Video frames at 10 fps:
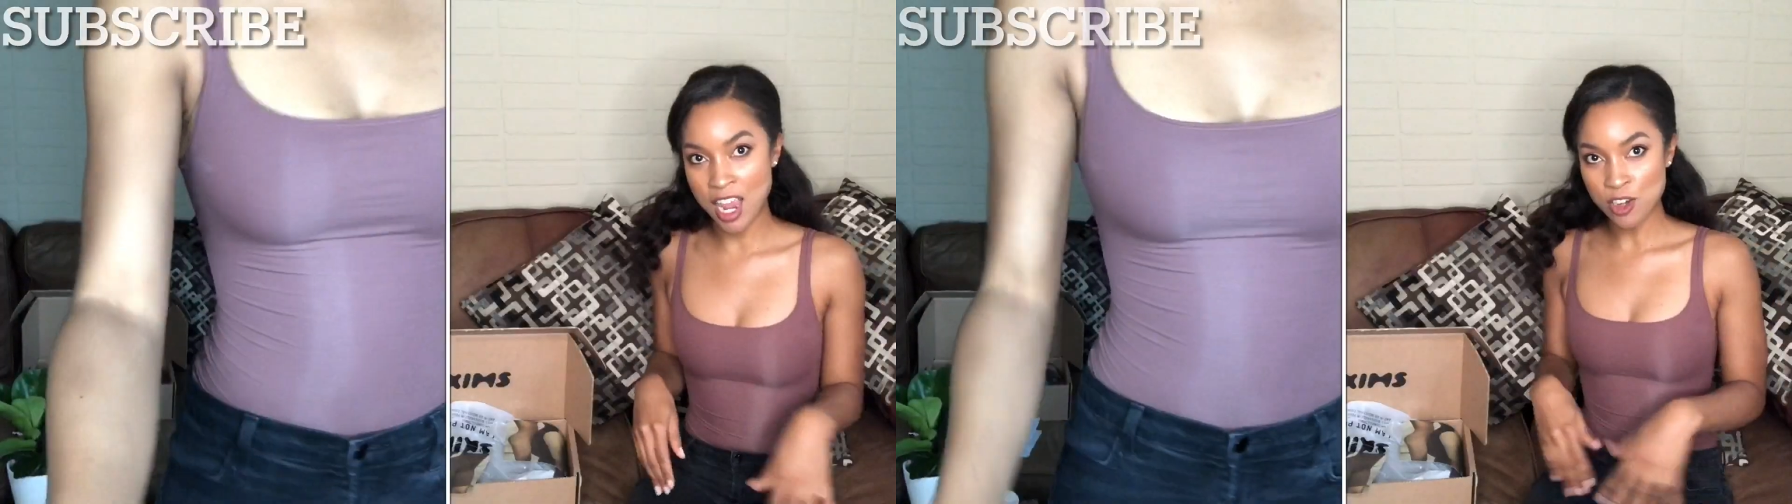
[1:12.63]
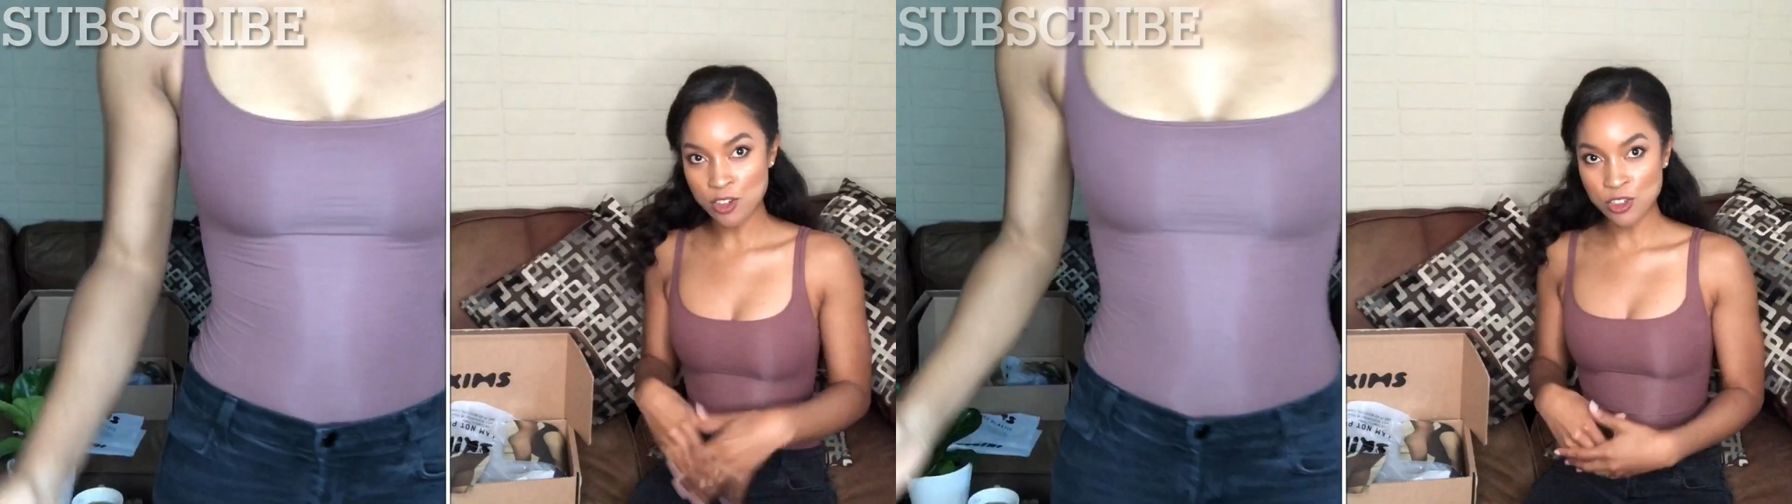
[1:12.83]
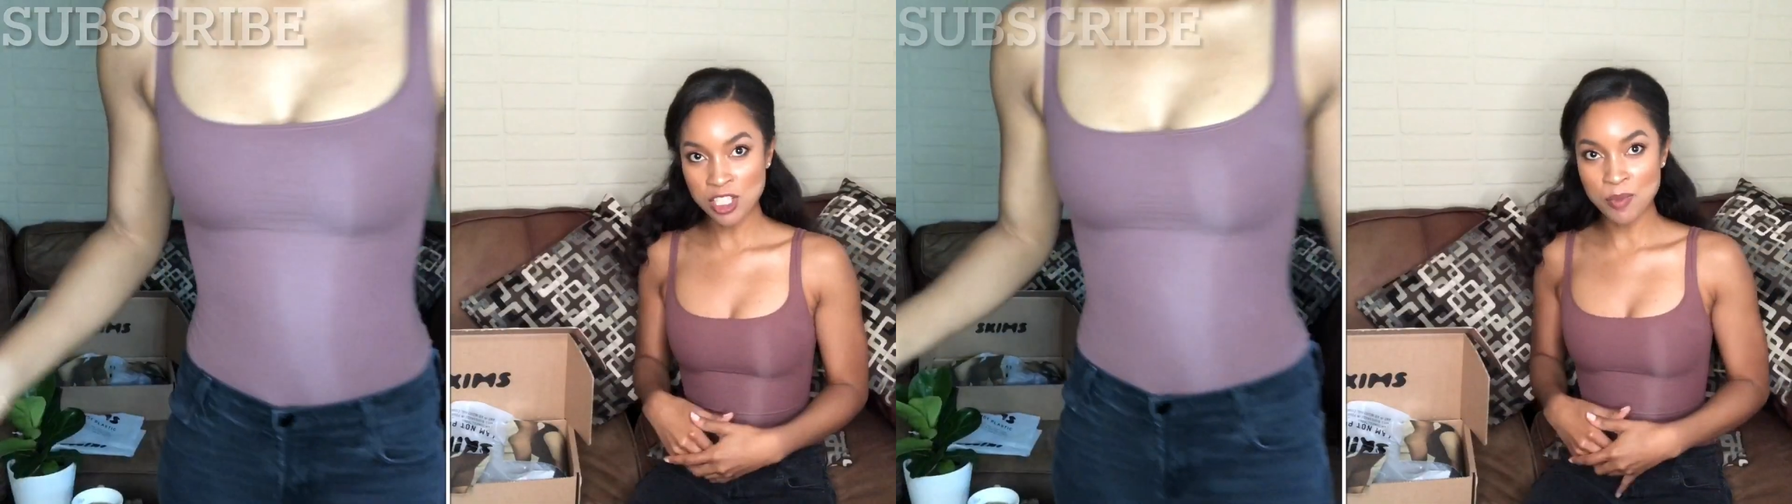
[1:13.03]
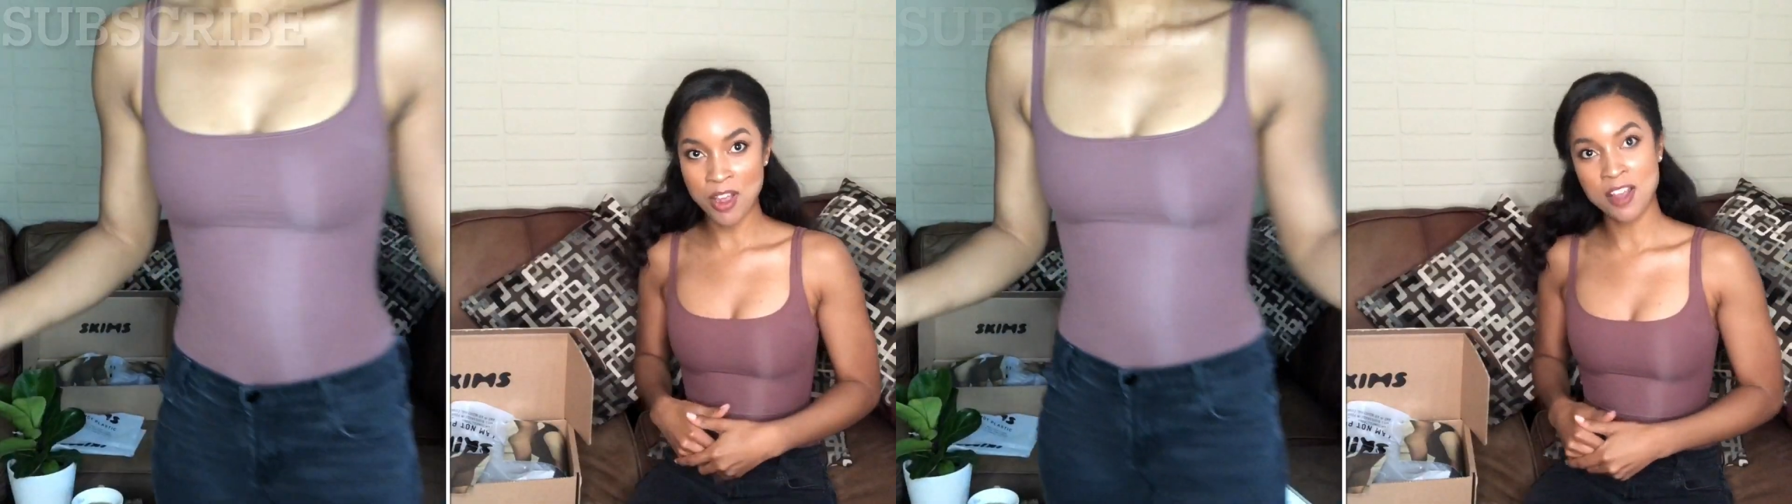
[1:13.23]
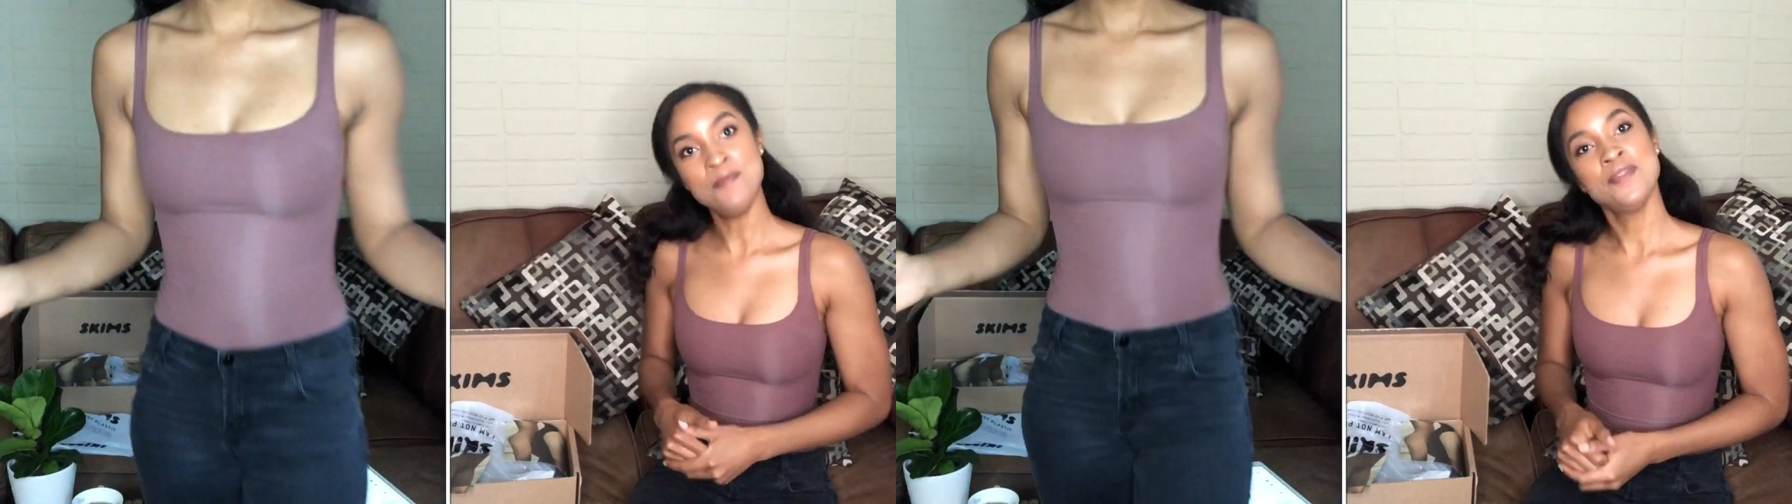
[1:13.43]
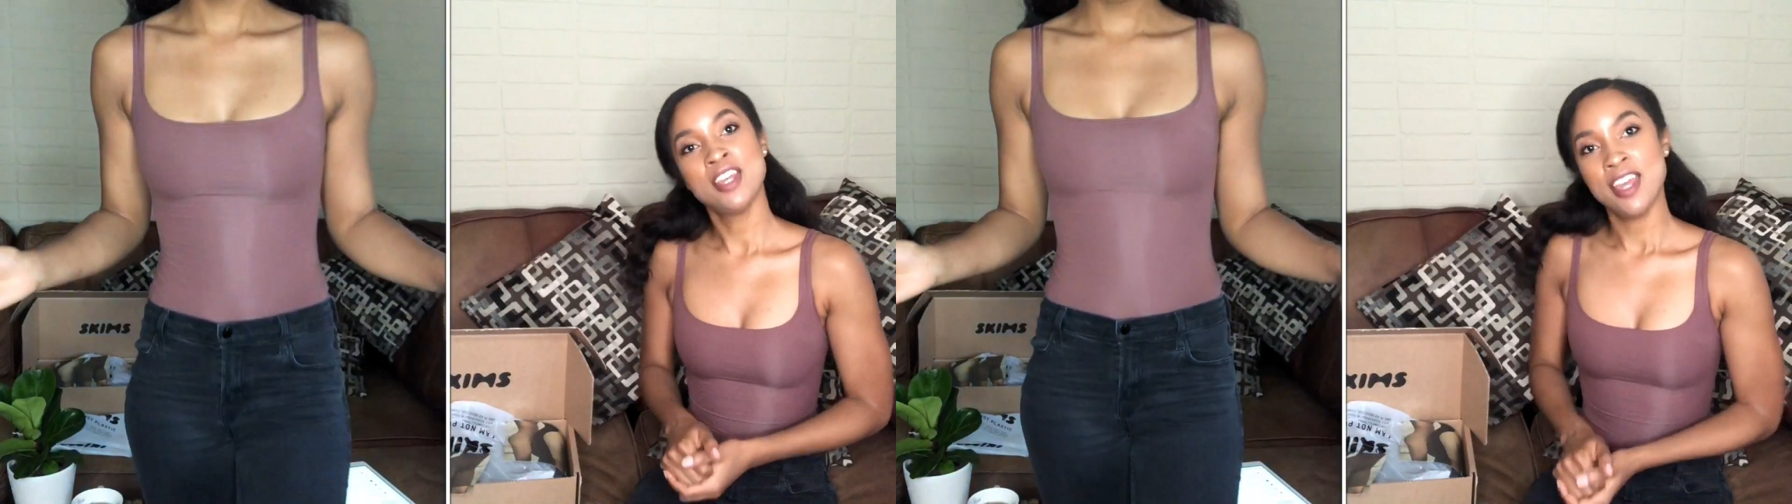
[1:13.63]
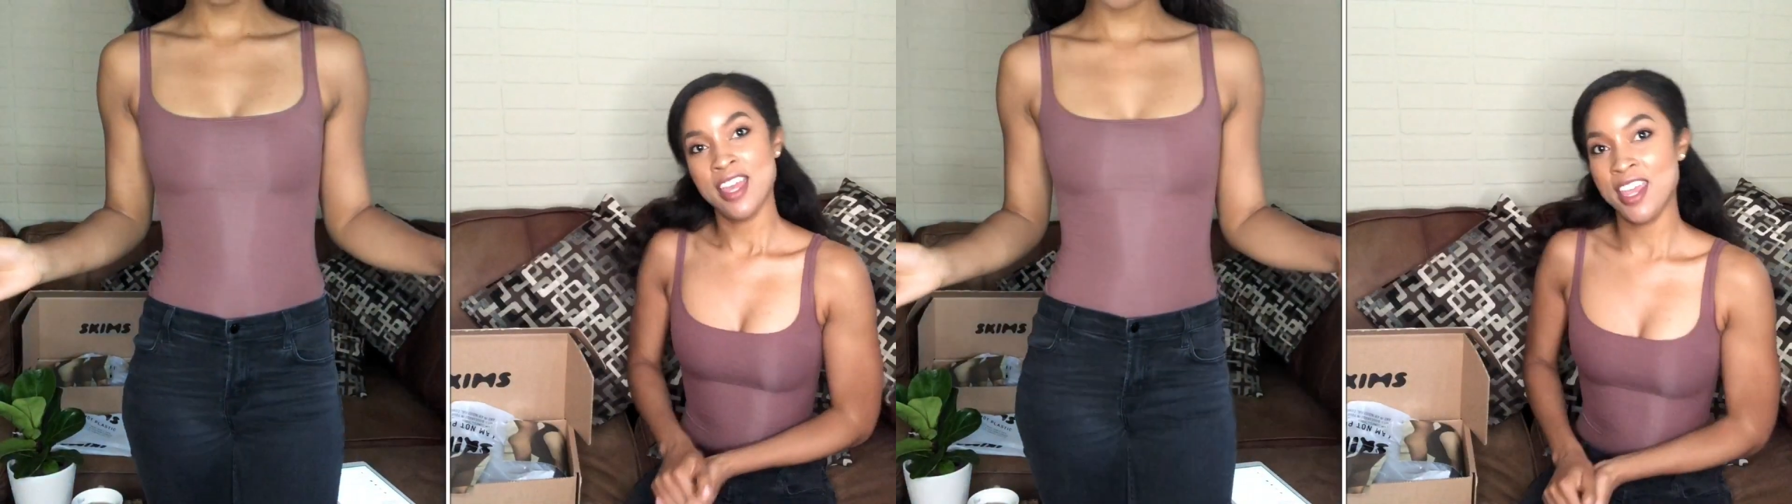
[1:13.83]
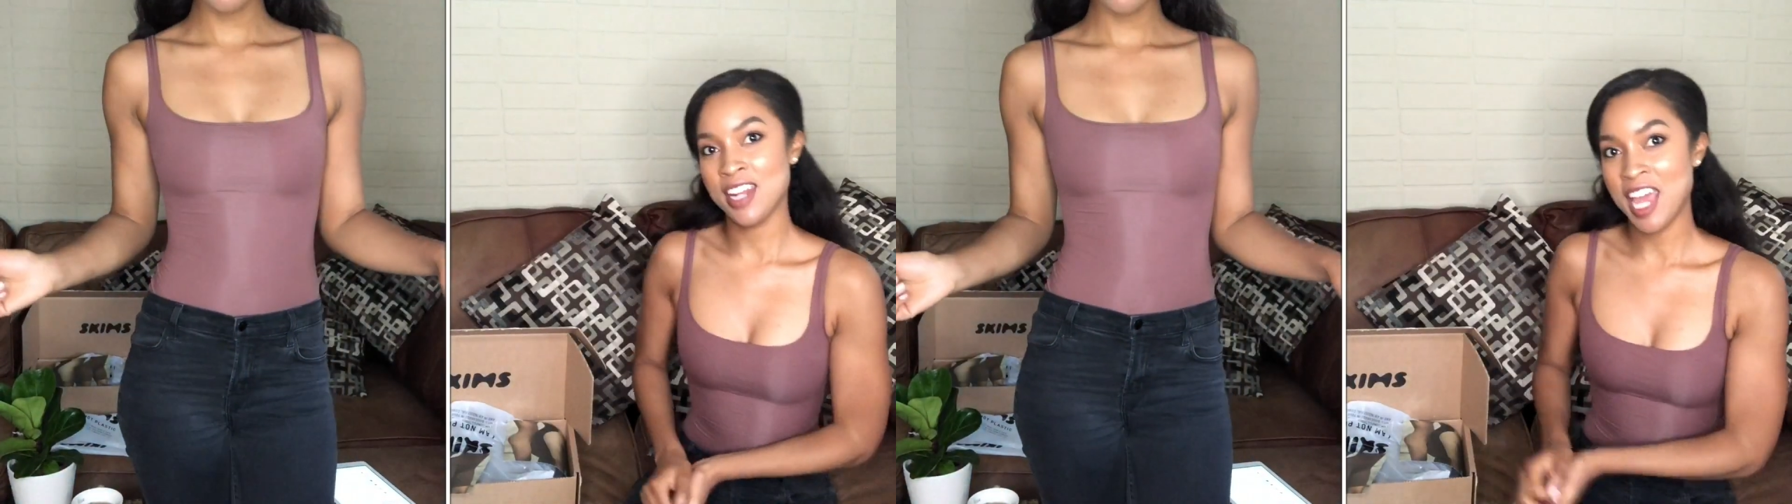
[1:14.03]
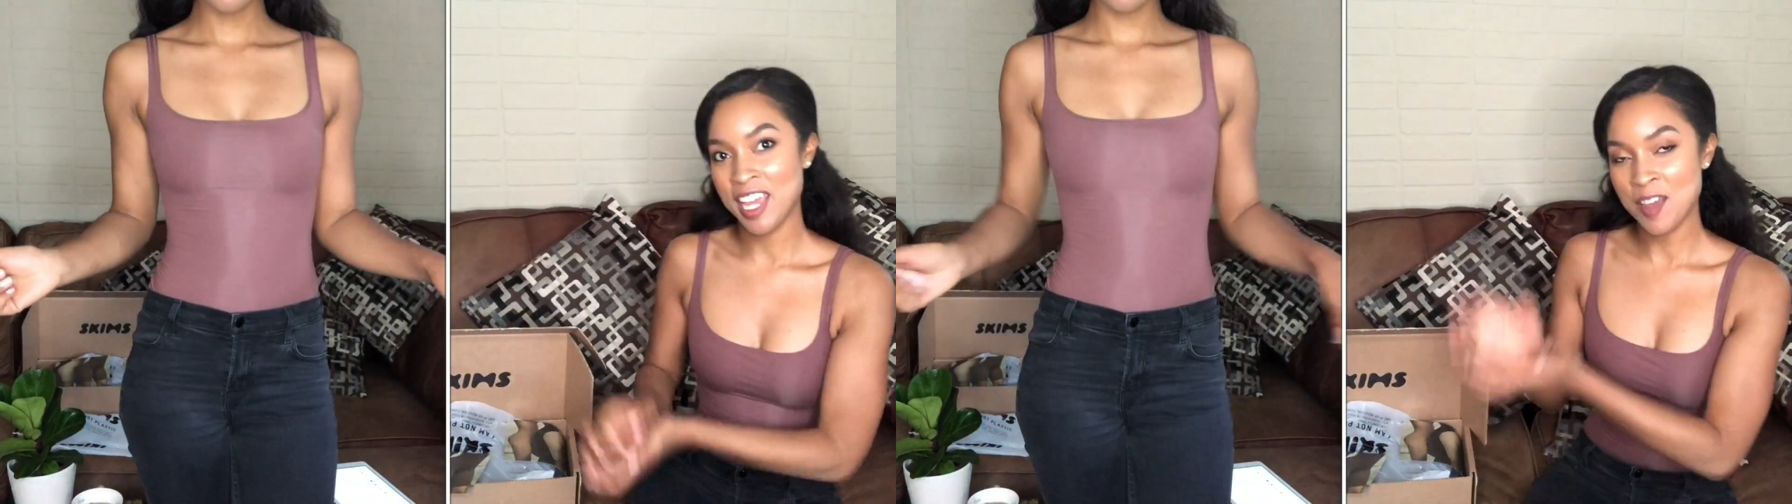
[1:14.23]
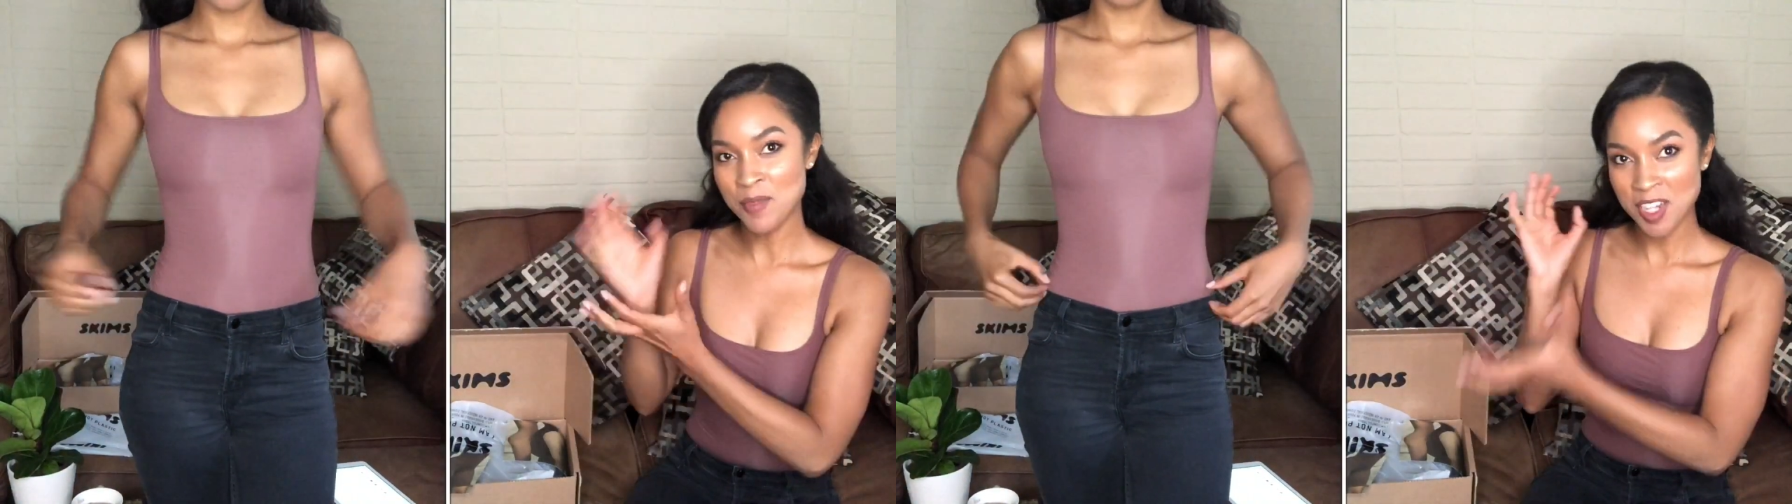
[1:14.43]
extra small, and I
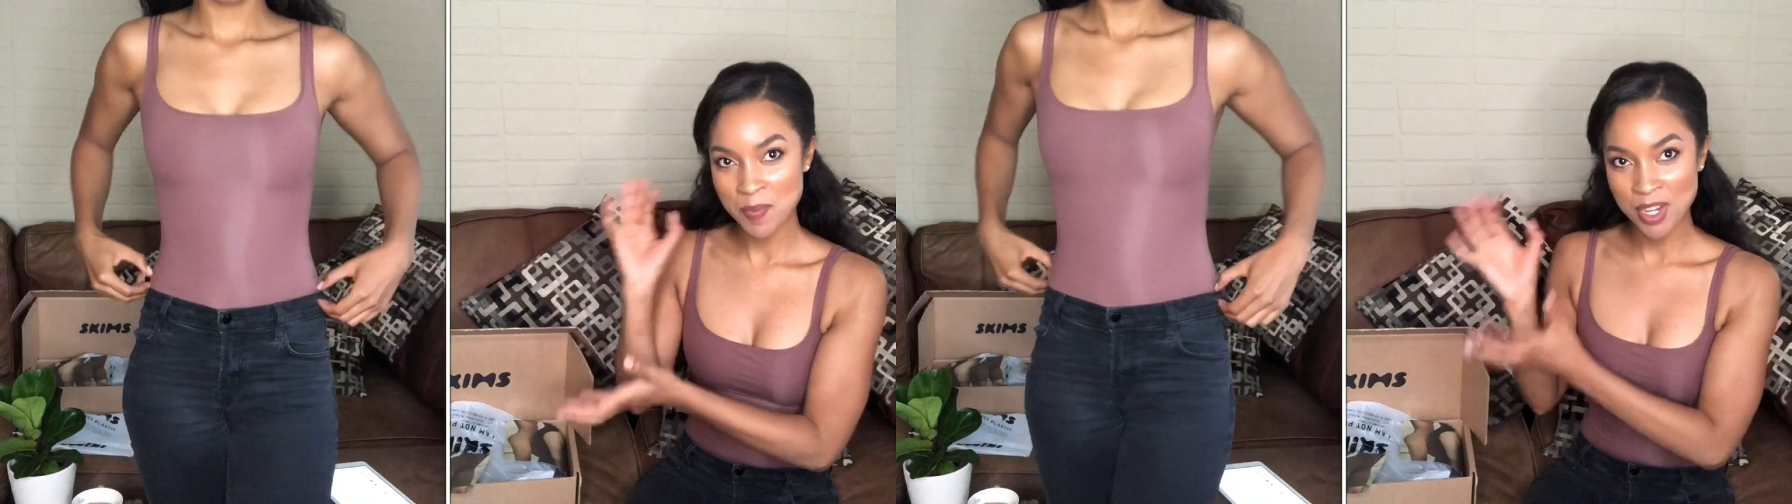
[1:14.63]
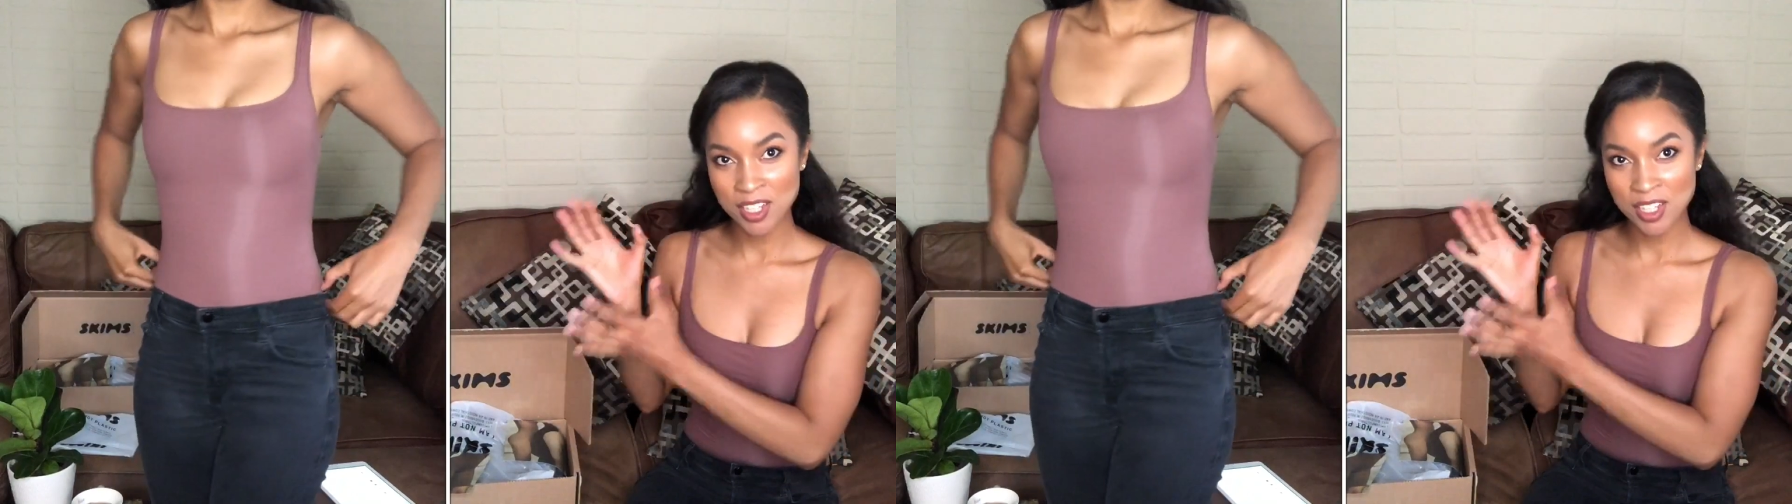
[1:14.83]
am gonna put